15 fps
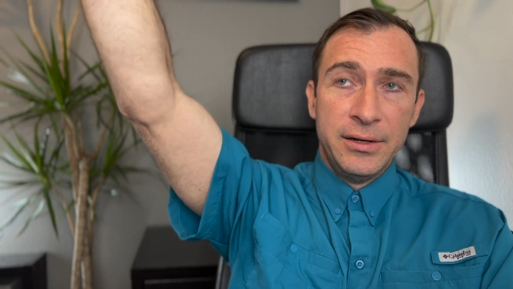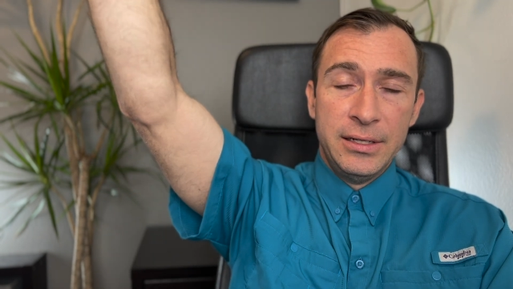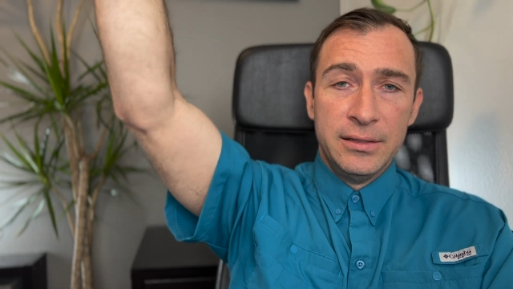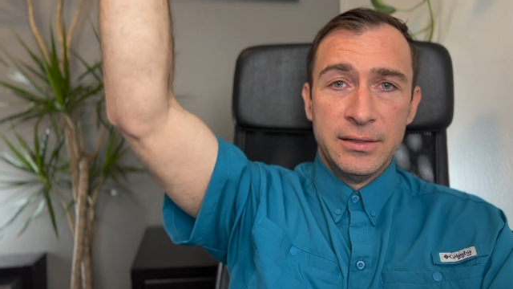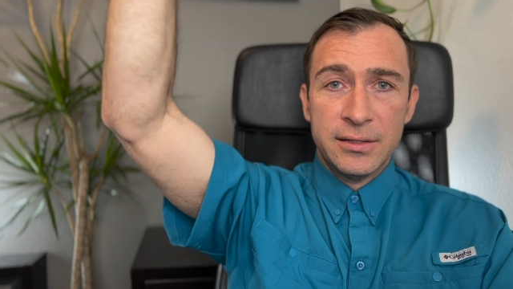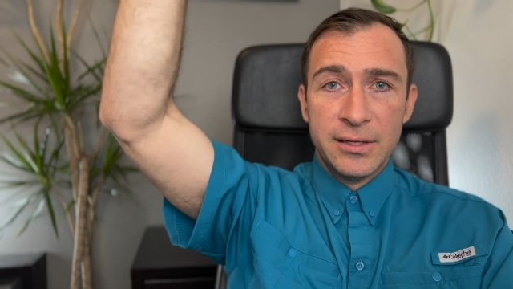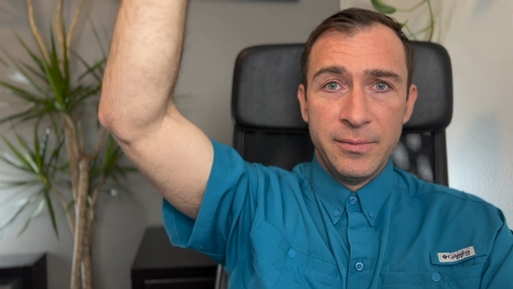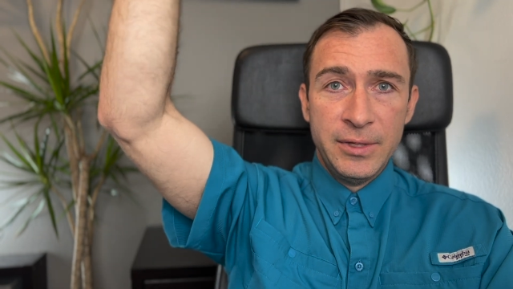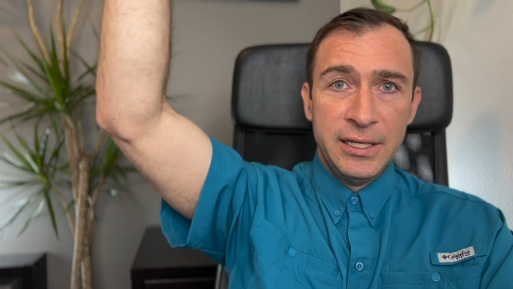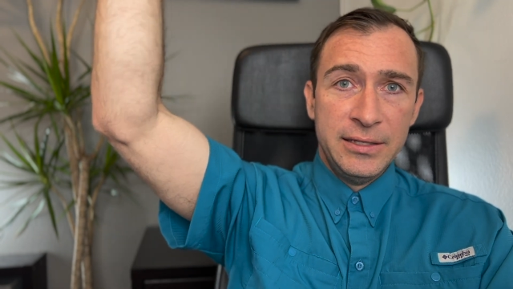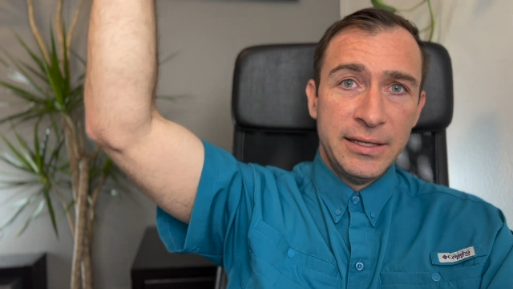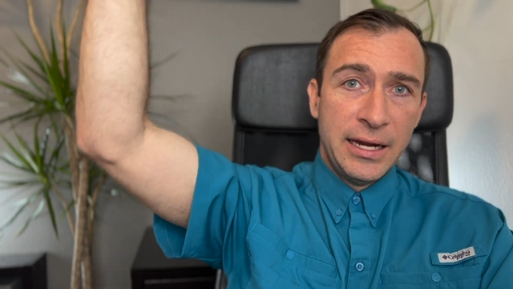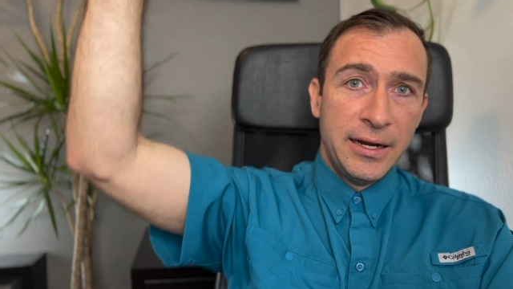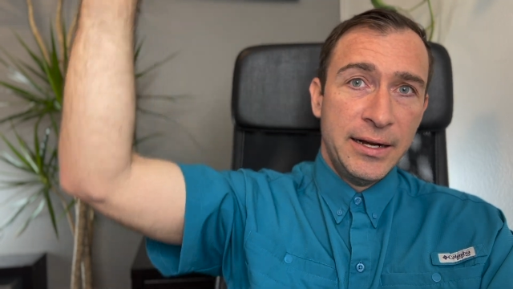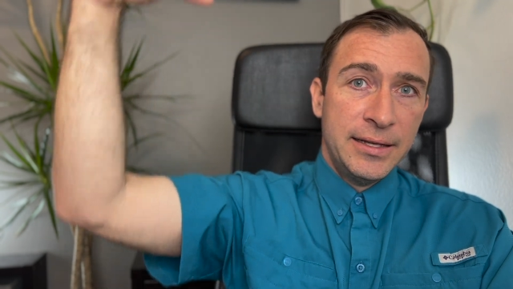and some of these
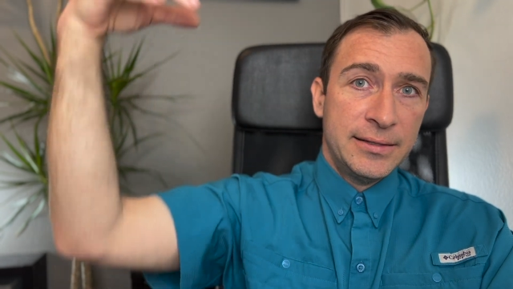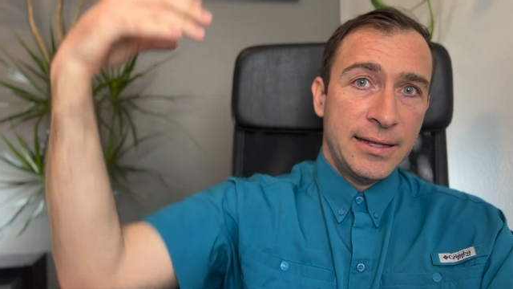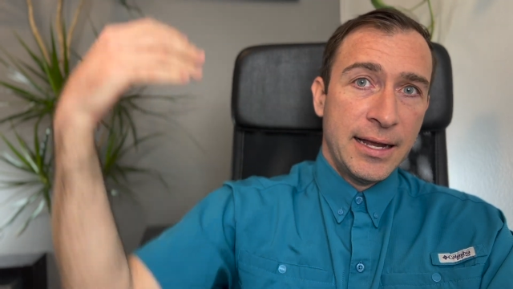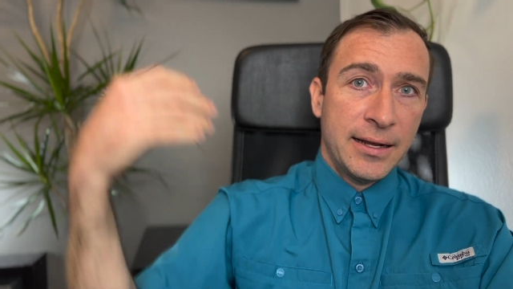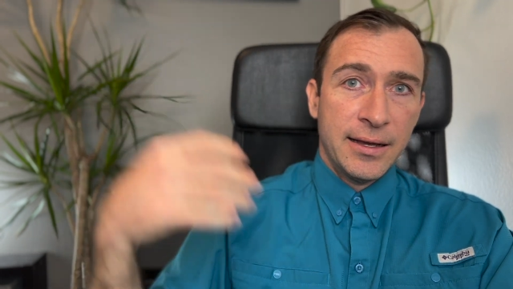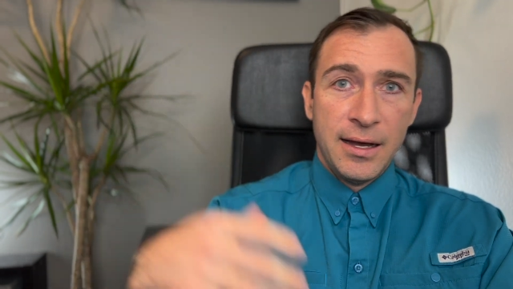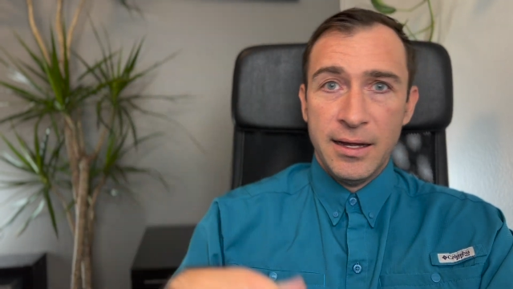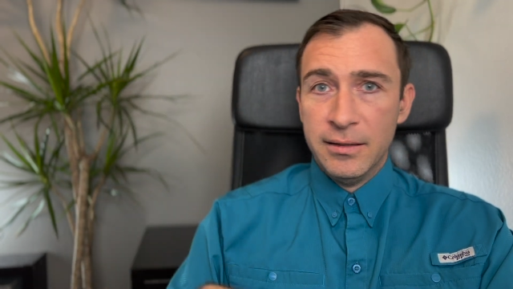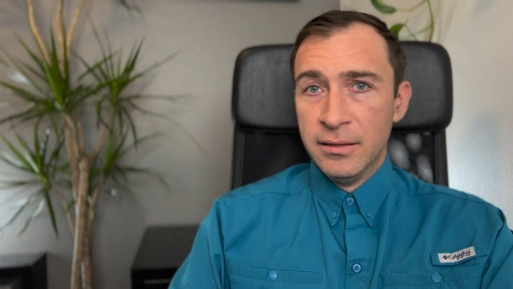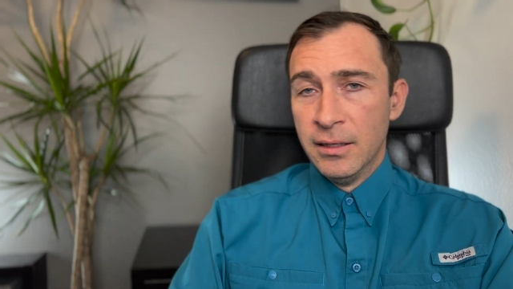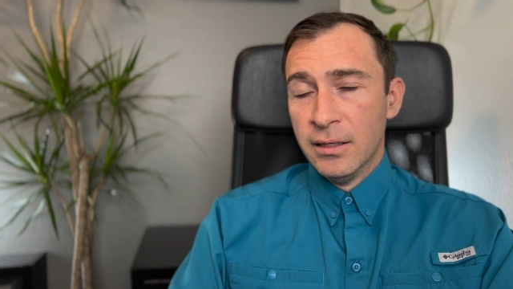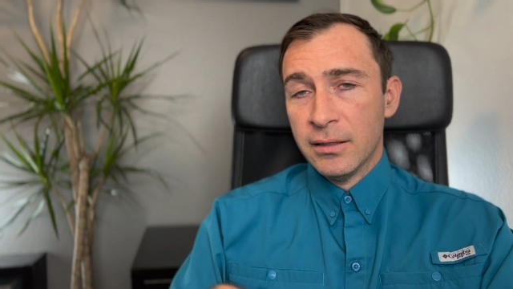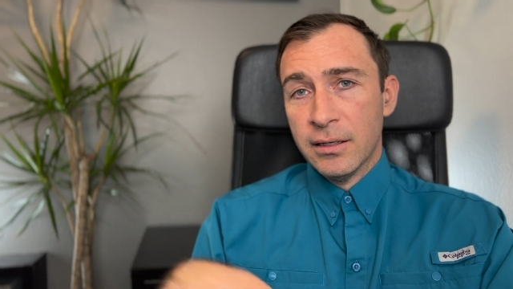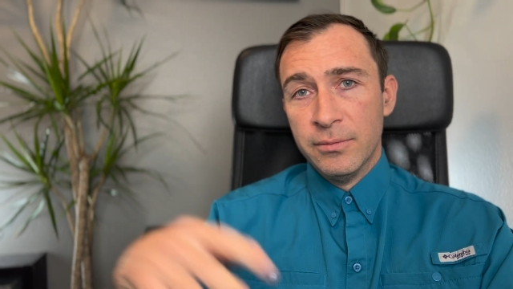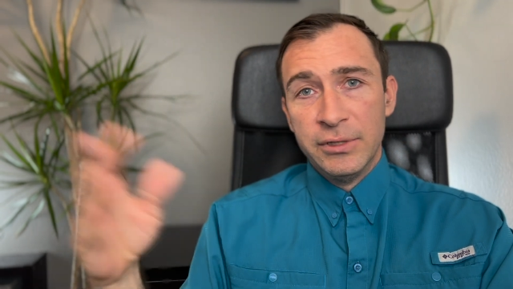areas that got
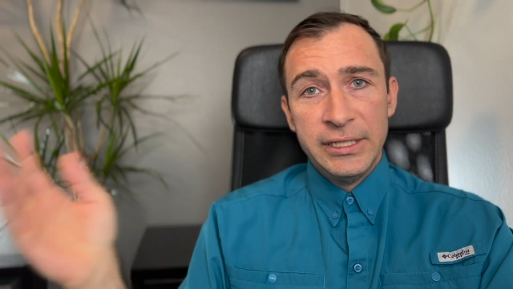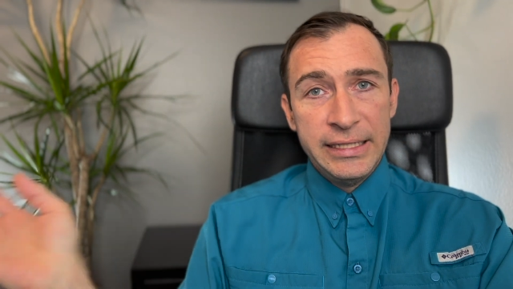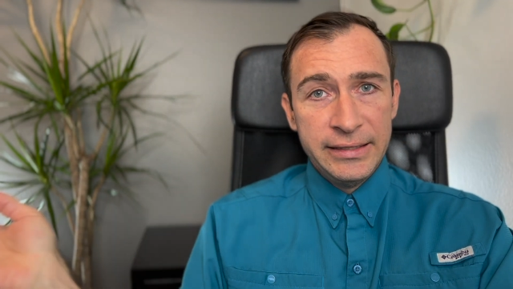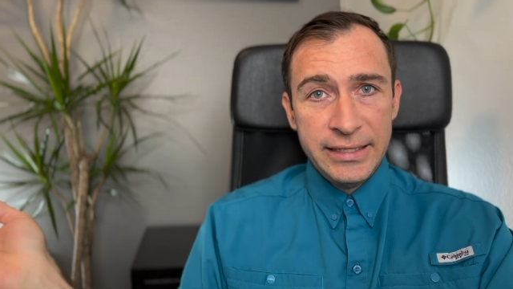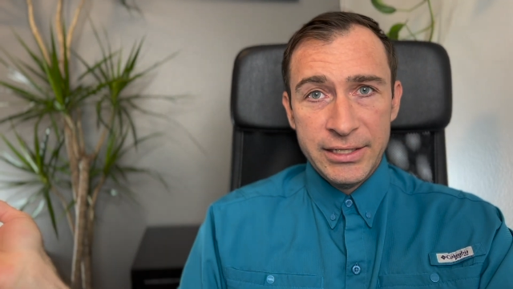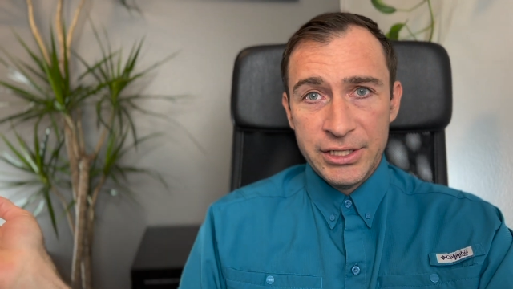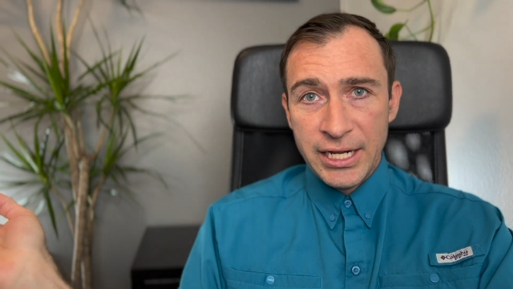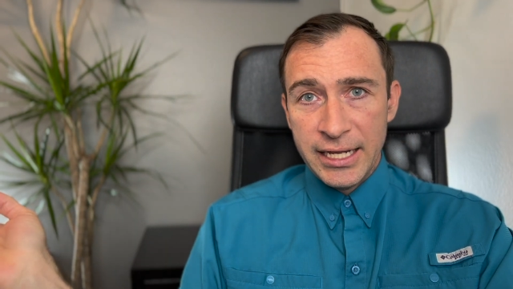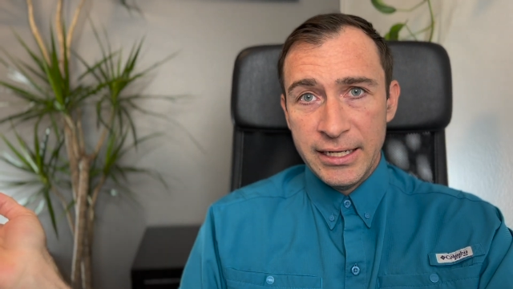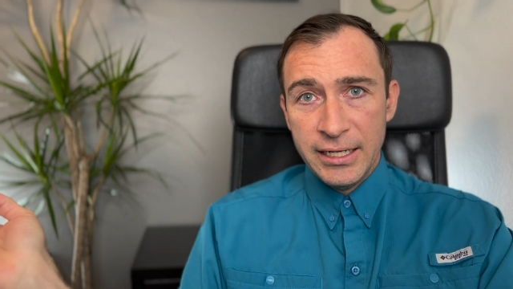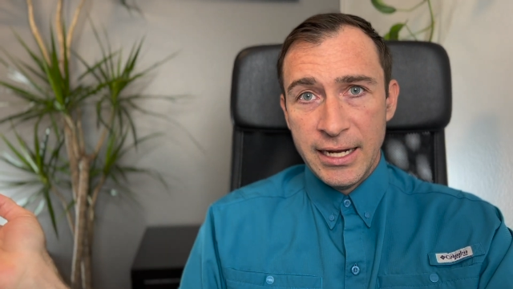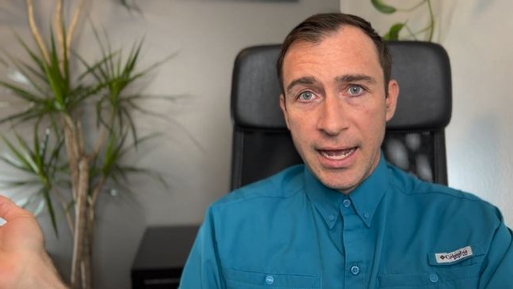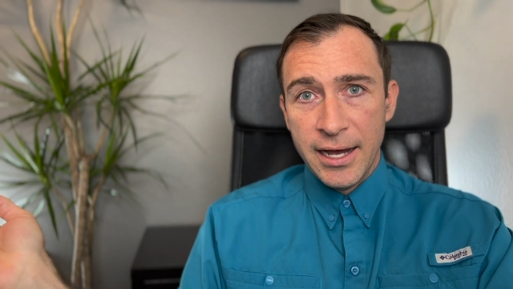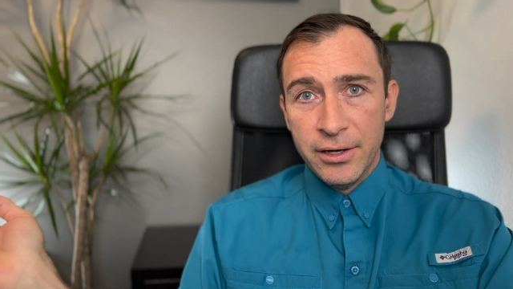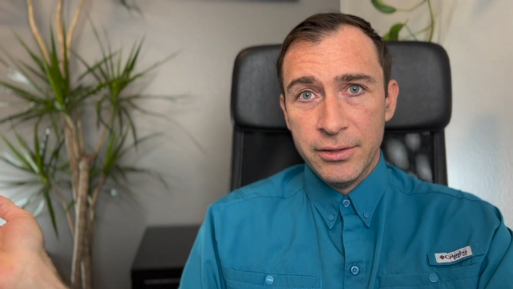completely shaded
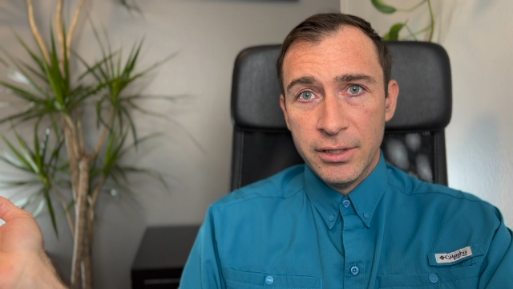out